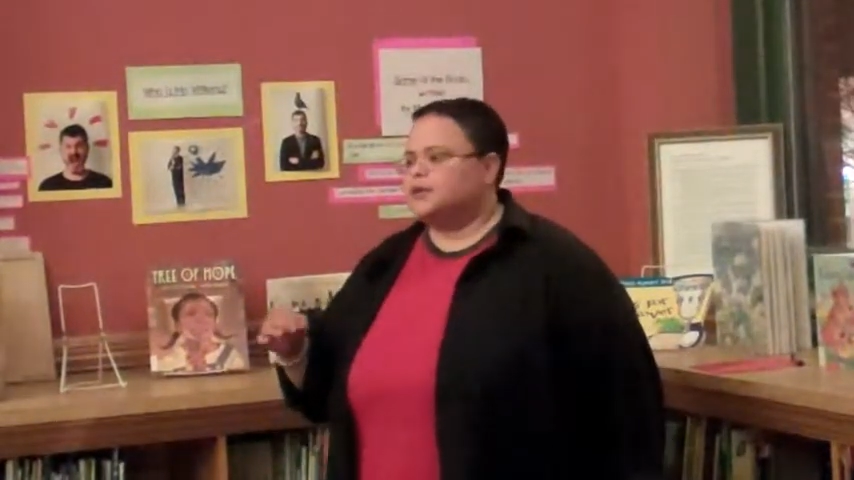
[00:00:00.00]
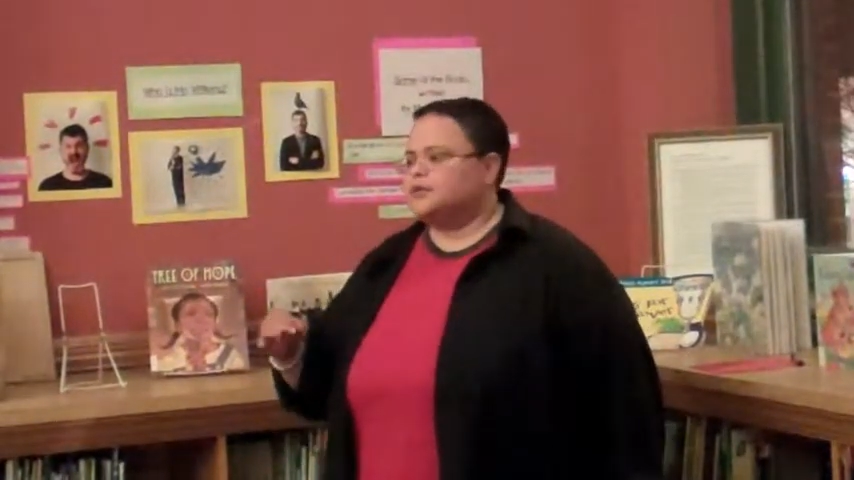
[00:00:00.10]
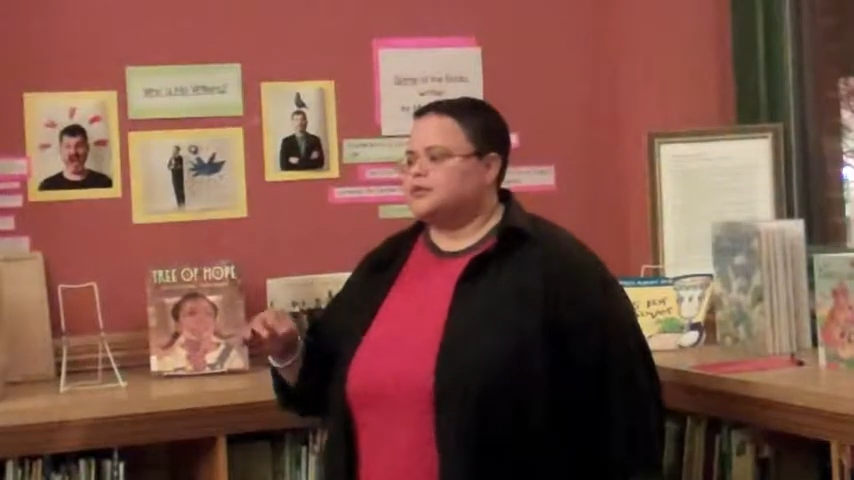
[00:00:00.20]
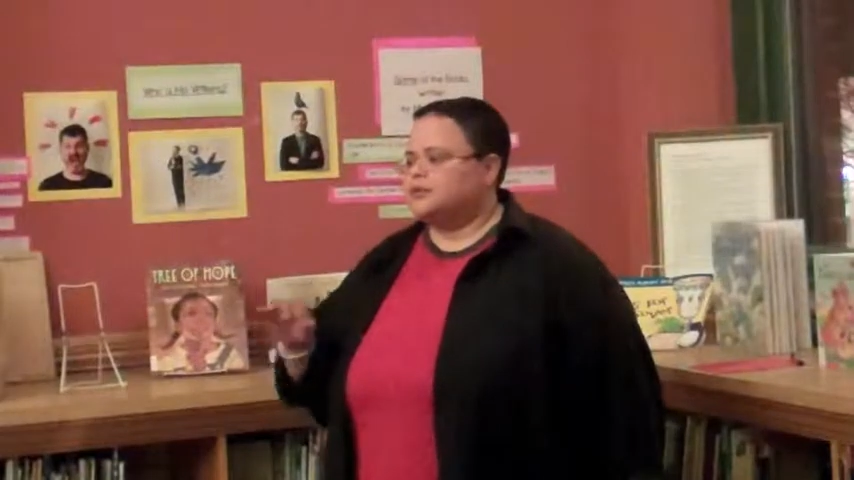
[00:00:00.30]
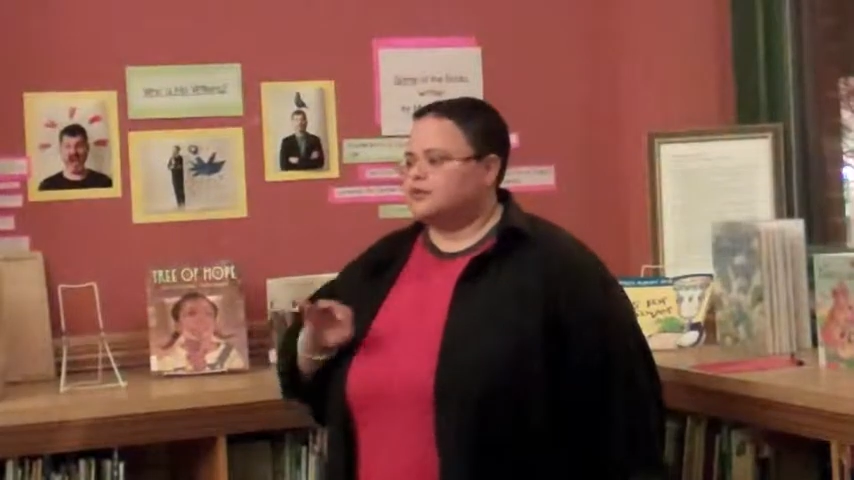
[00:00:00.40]
They
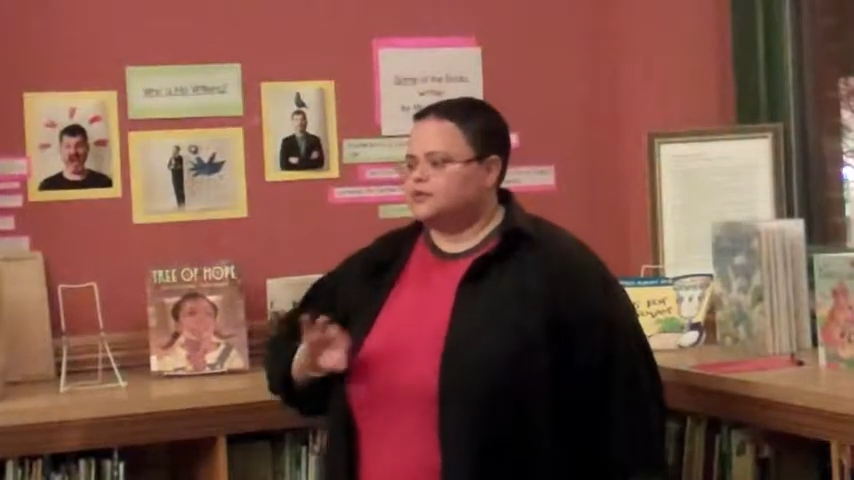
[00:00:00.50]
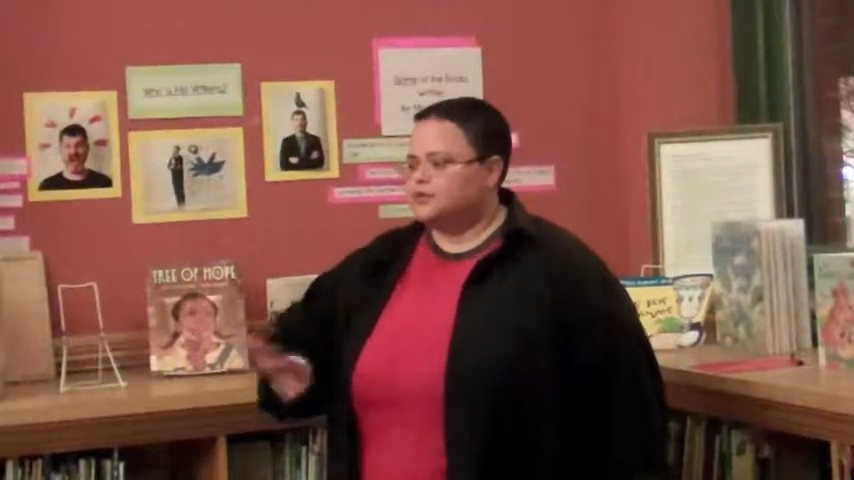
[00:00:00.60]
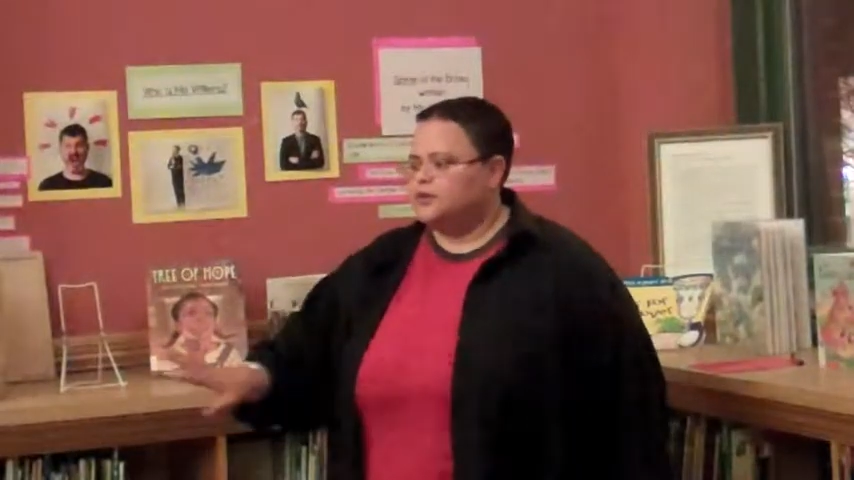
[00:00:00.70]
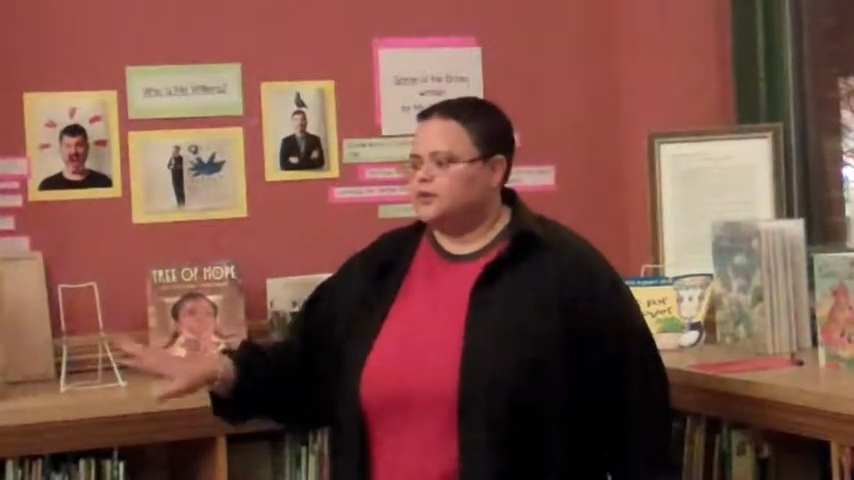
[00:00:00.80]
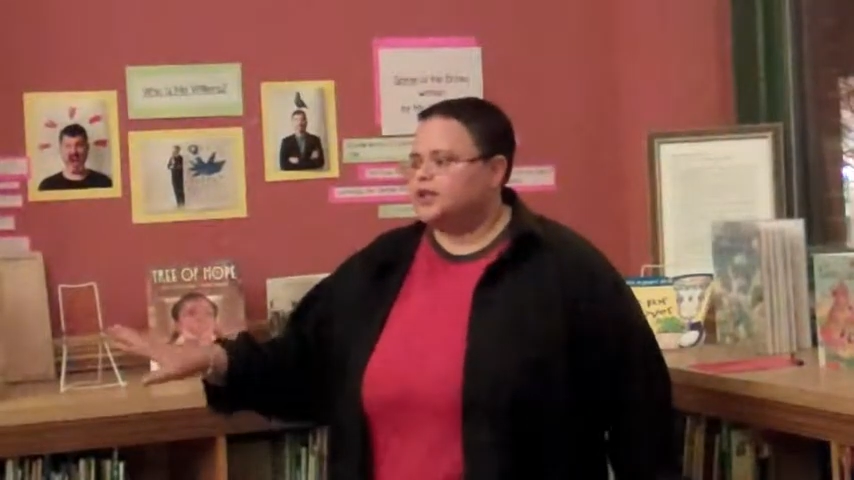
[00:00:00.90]
were
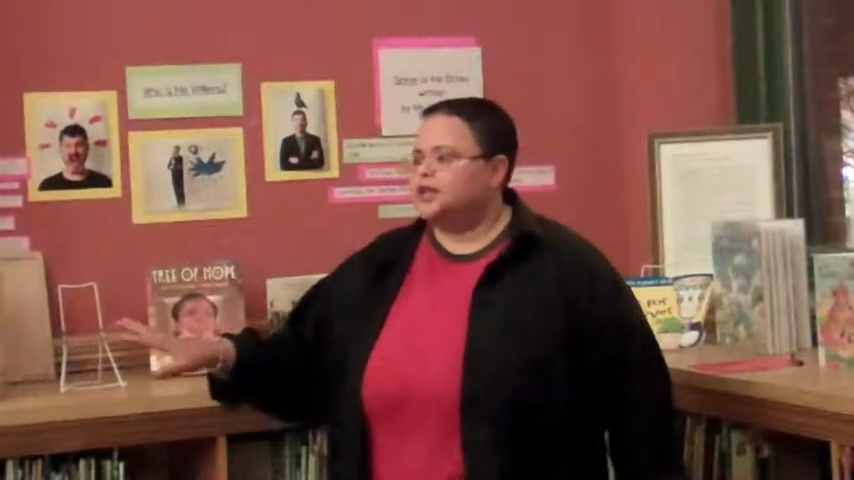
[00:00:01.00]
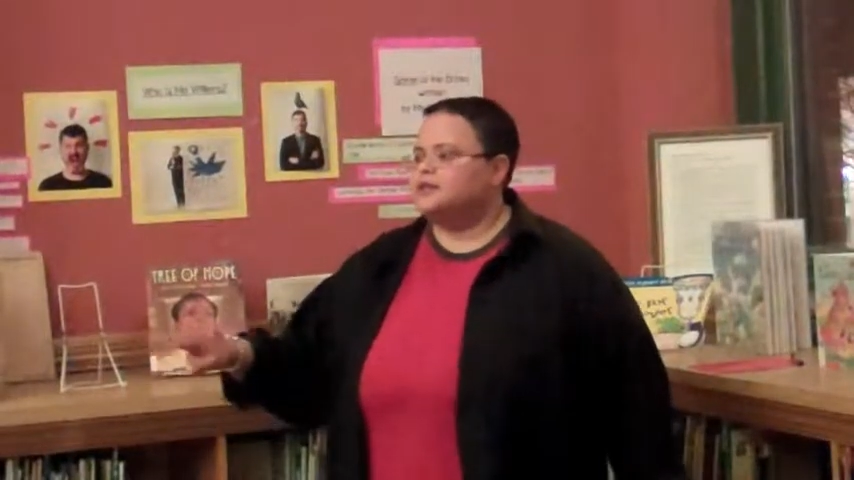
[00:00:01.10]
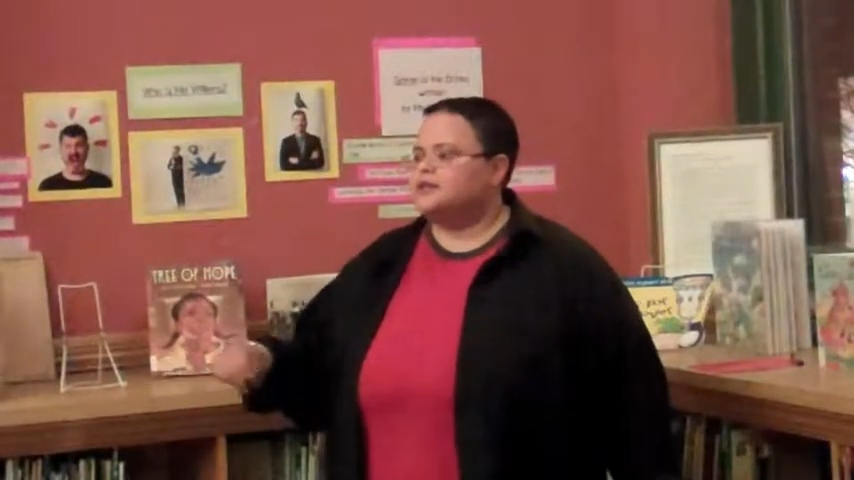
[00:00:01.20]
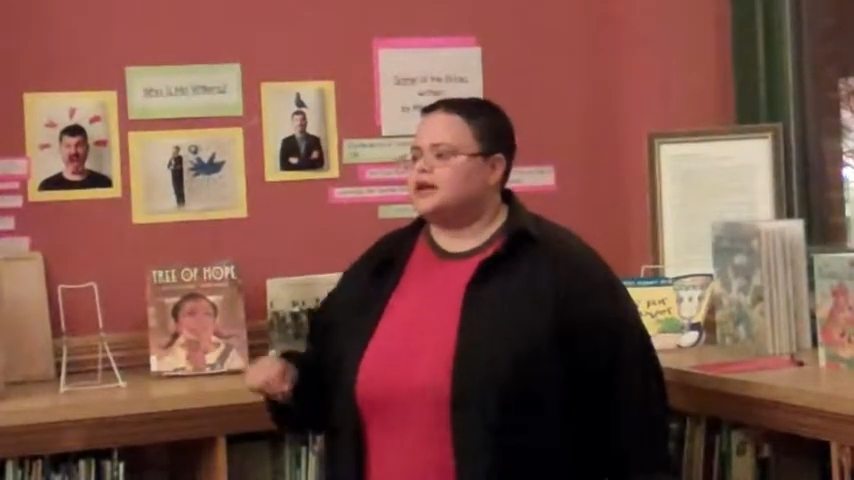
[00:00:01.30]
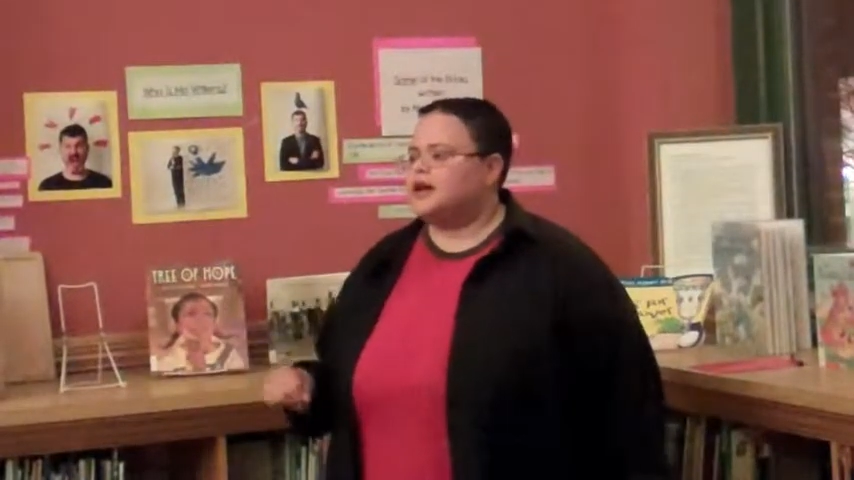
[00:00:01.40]
going
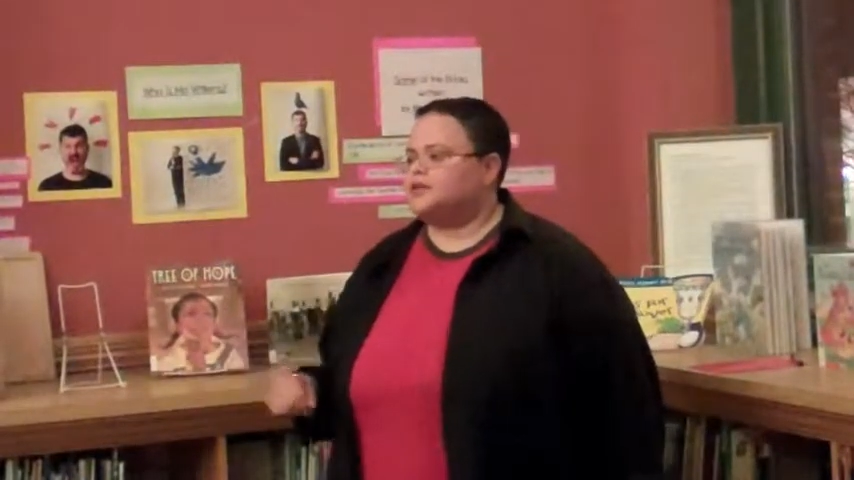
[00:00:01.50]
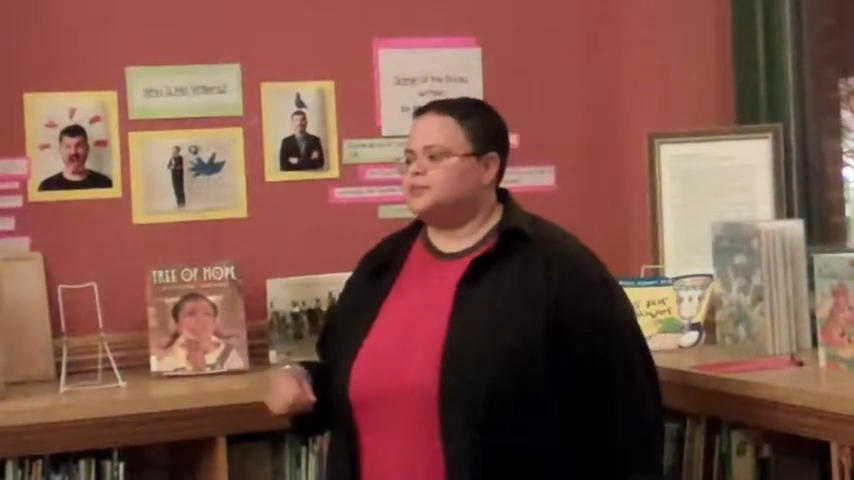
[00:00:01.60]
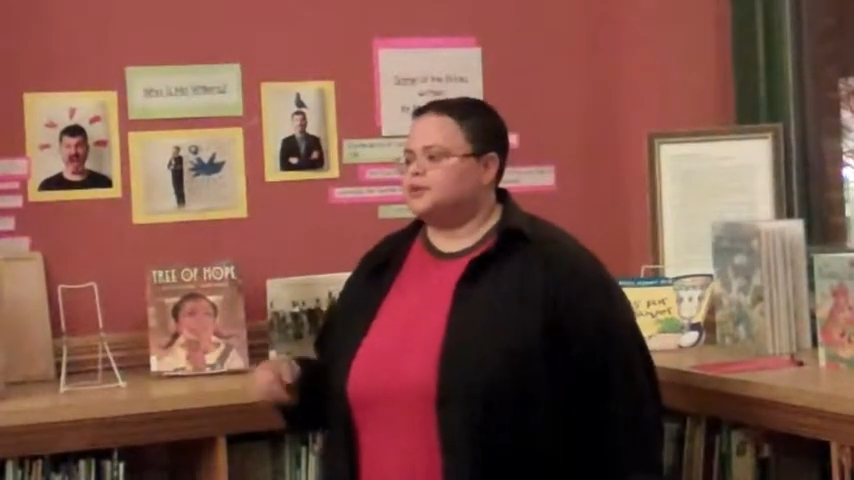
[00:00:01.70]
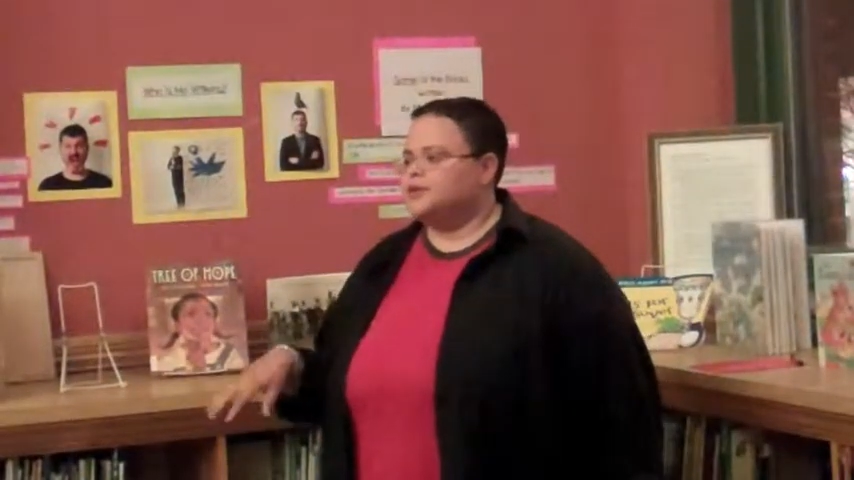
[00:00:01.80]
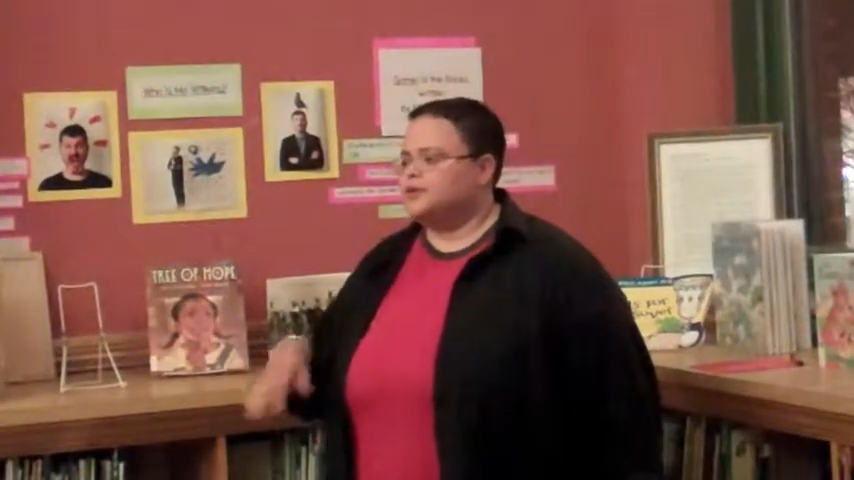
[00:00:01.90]
into the
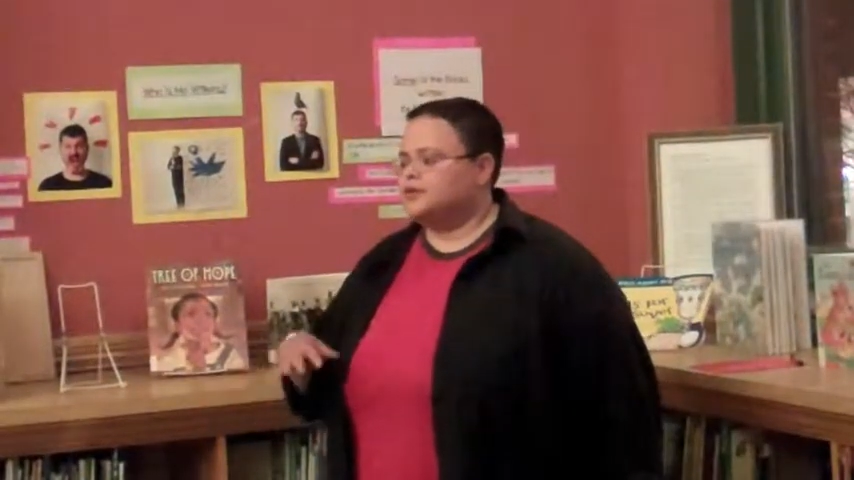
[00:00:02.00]
hospital.